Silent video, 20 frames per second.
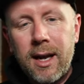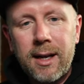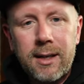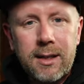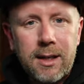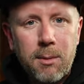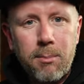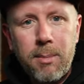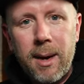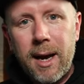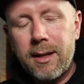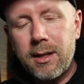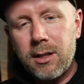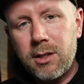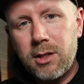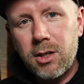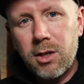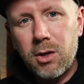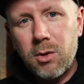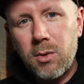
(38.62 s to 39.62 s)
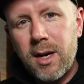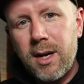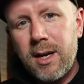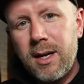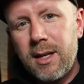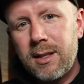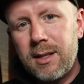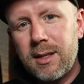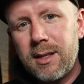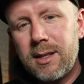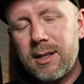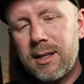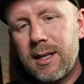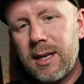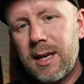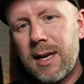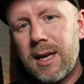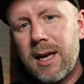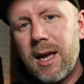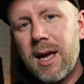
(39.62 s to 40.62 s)
and compare the two to
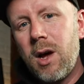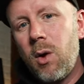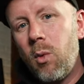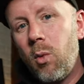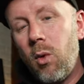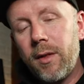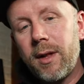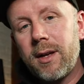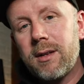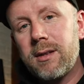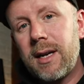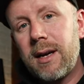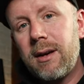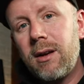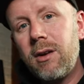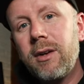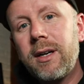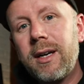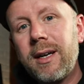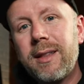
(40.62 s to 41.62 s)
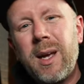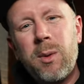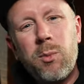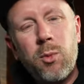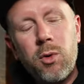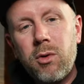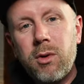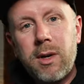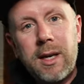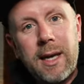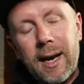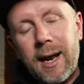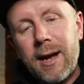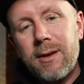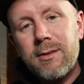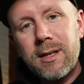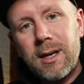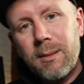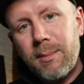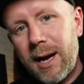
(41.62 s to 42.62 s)
see what they sound like, and then we'll get
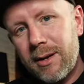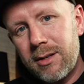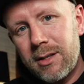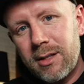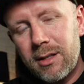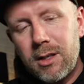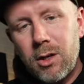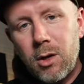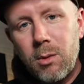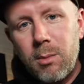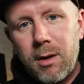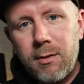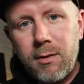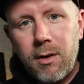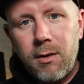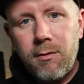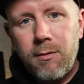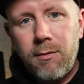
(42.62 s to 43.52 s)
out and about and do a bit of a